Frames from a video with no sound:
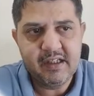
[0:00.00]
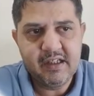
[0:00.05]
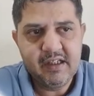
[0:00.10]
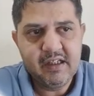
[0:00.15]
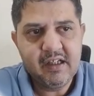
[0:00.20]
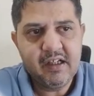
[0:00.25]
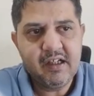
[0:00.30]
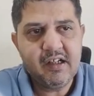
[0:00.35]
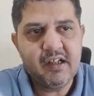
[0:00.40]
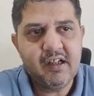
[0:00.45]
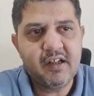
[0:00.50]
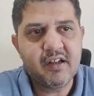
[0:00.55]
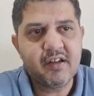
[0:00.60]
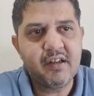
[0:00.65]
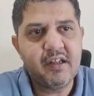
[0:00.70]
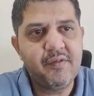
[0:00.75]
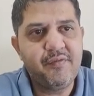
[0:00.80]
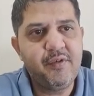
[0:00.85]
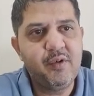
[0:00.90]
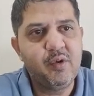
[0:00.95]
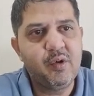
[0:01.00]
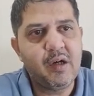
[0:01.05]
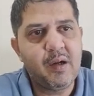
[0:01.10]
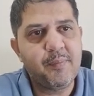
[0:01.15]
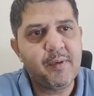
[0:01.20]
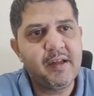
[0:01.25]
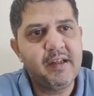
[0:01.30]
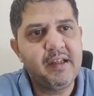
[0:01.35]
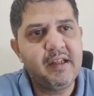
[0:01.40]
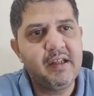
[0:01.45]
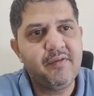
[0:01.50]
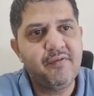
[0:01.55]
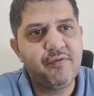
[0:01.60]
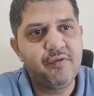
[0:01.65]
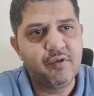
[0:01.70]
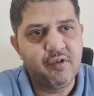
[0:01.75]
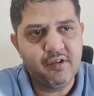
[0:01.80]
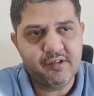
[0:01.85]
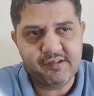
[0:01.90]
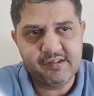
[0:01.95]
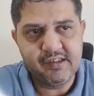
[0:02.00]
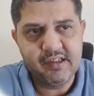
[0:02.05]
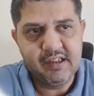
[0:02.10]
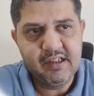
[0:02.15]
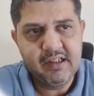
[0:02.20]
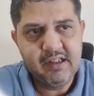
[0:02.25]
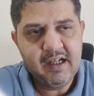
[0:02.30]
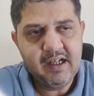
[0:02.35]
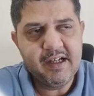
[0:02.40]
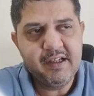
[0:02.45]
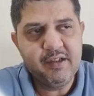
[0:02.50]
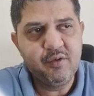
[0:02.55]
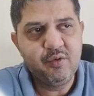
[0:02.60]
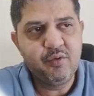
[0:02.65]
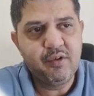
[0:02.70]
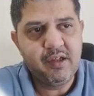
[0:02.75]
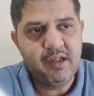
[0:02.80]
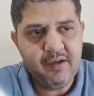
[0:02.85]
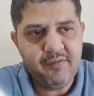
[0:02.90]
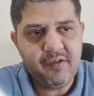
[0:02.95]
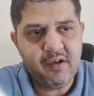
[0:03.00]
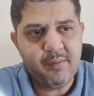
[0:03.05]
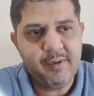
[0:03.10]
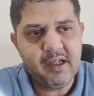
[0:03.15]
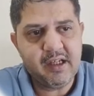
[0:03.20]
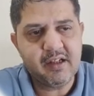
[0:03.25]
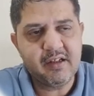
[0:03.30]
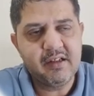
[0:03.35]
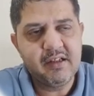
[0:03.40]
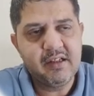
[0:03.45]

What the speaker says: Or if you apply a force and you deform it,